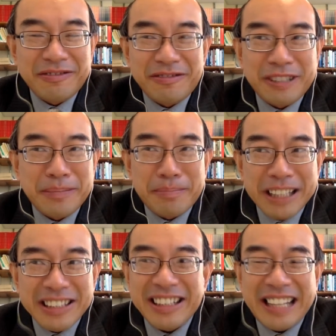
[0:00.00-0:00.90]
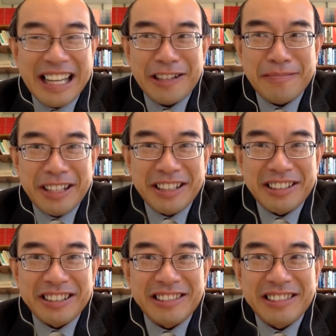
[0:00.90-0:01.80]
were basically
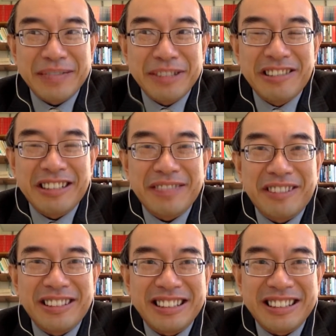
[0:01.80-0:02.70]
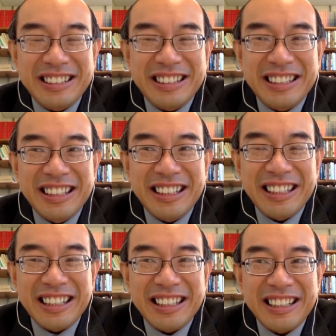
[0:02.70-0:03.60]
ecumenical. So even though it was
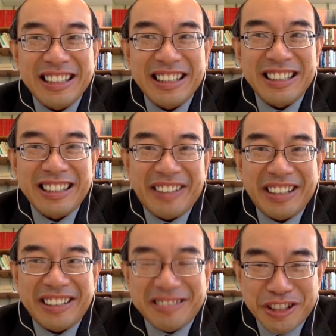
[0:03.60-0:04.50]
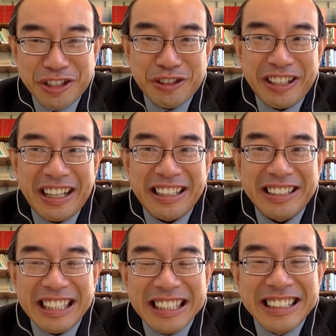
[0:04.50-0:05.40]
I mean, traditionally, at
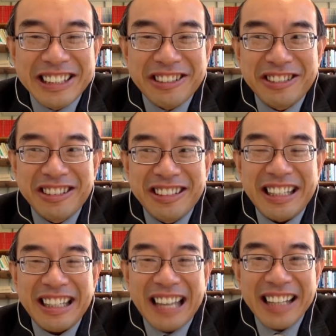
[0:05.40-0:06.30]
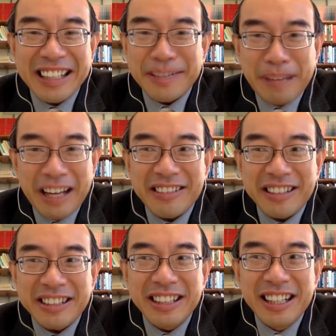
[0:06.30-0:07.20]
least institutionally, a Catholic
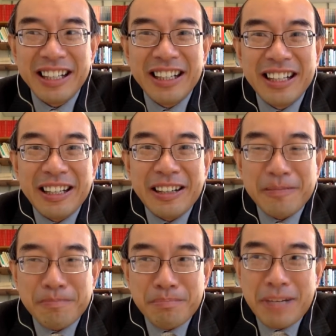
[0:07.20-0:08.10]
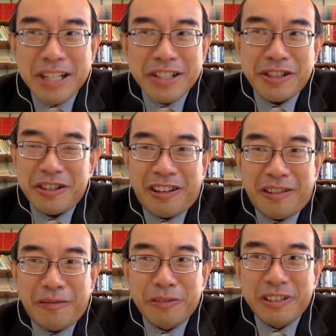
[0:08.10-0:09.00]
parish, much
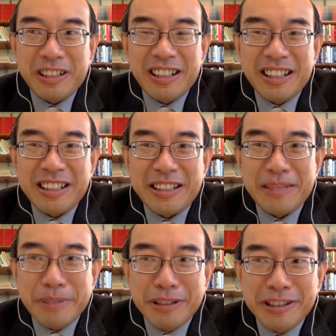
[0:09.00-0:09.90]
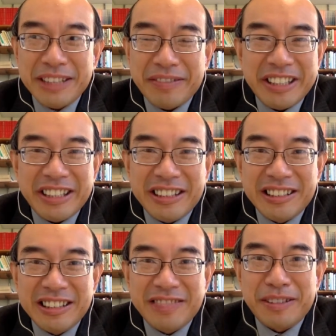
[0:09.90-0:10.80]
of the music we
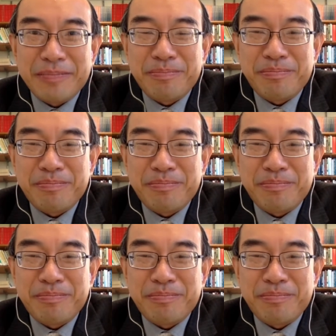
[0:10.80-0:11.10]
used were